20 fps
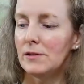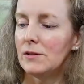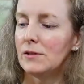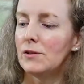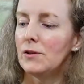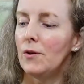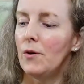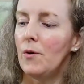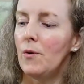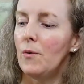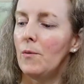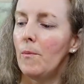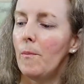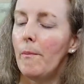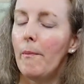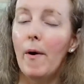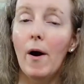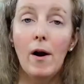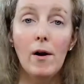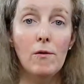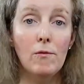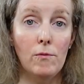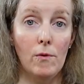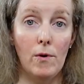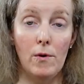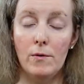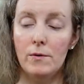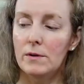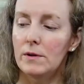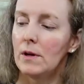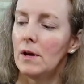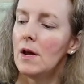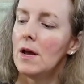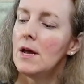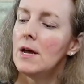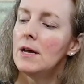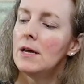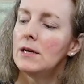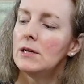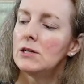So Barth wrote,
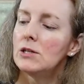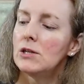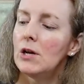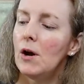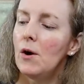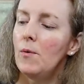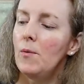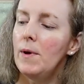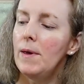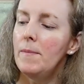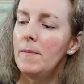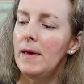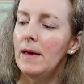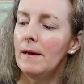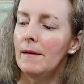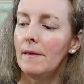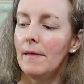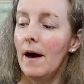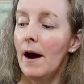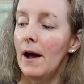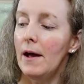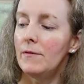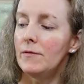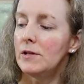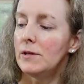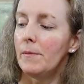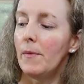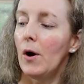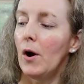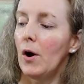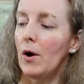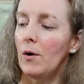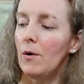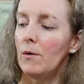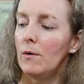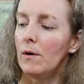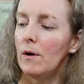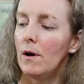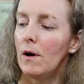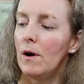shall we be alive
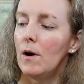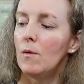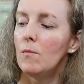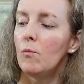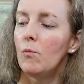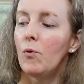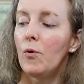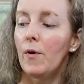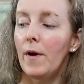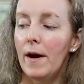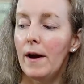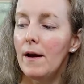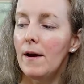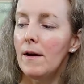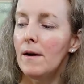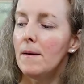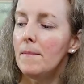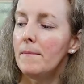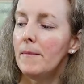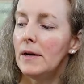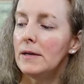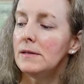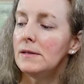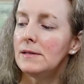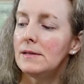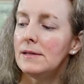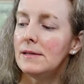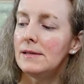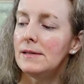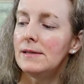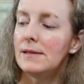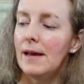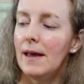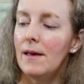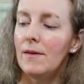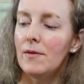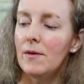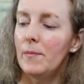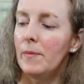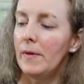tomorrow? Prayer must
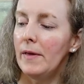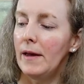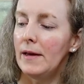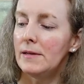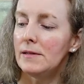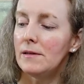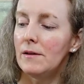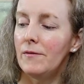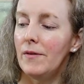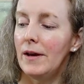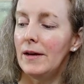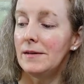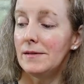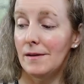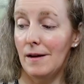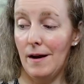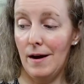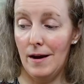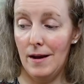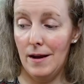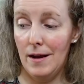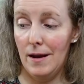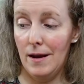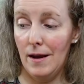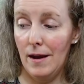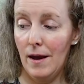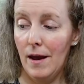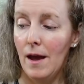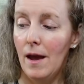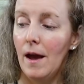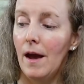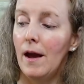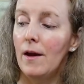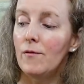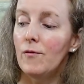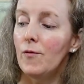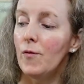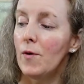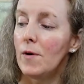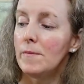take the place of anxiety
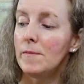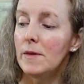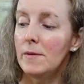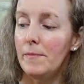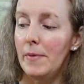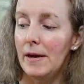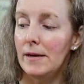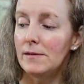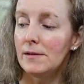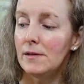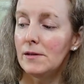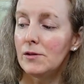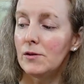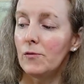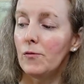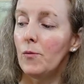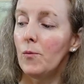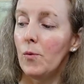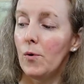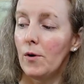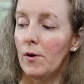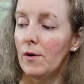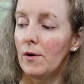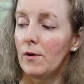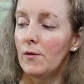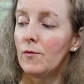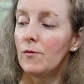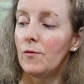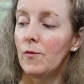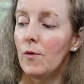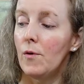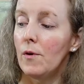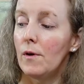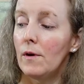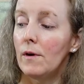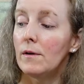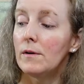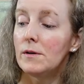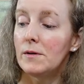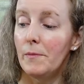and form the basis of work
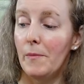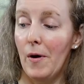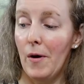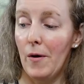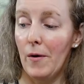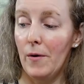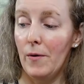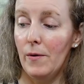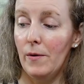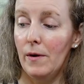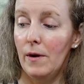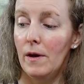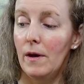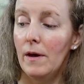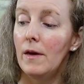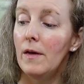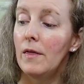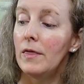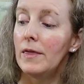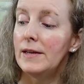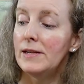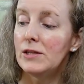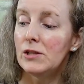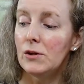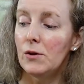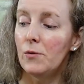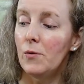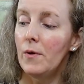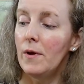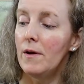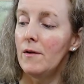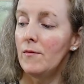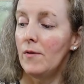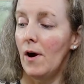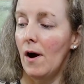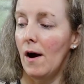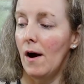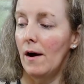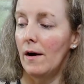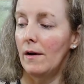for tomorrow. The children of
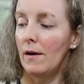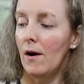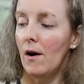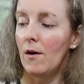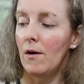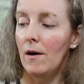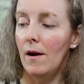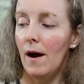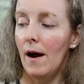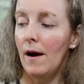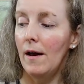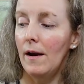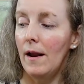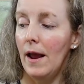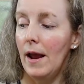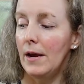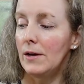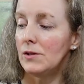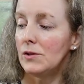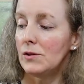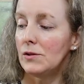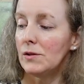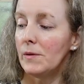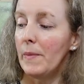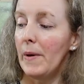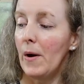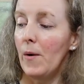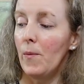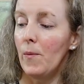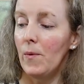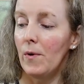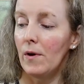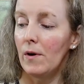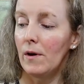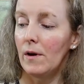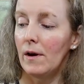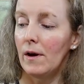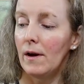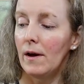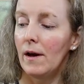God are not anxious about
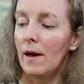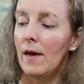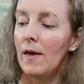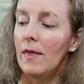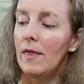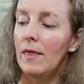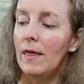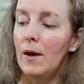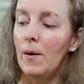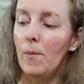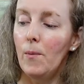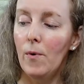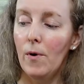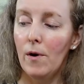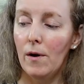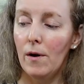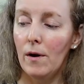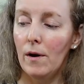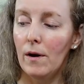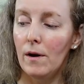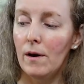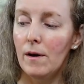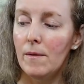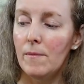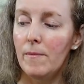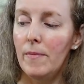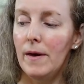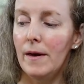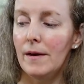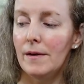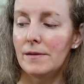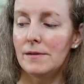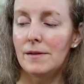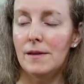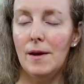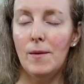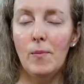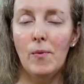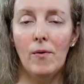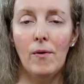work. They work because
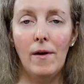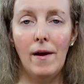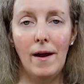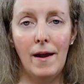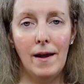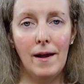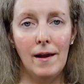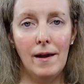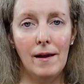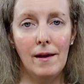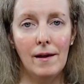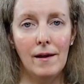they pray.